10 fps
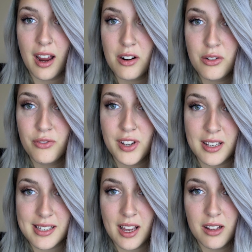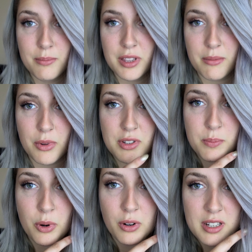I don't know if you can tell, but the
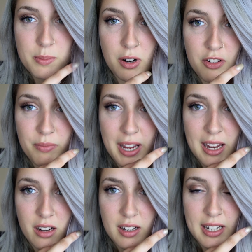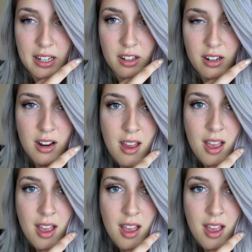most porous part of my hair in here,